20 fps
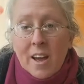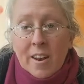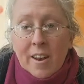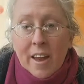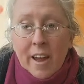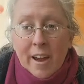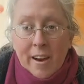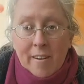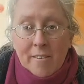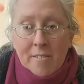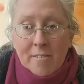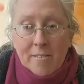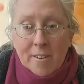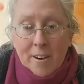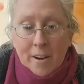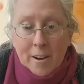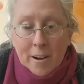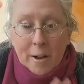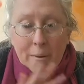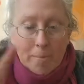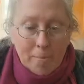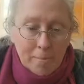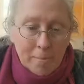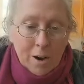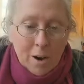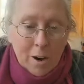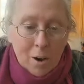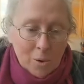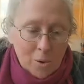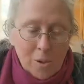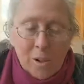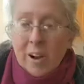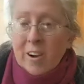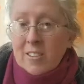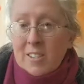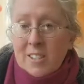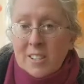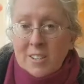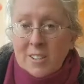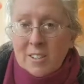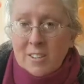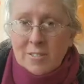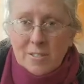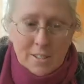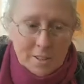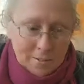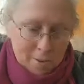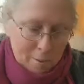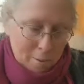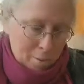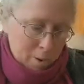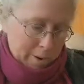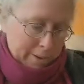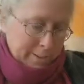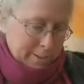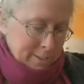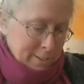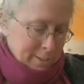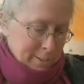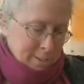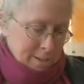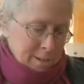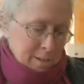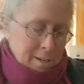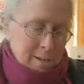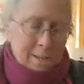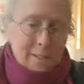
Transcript: and have um, a whole arsenal of different ones.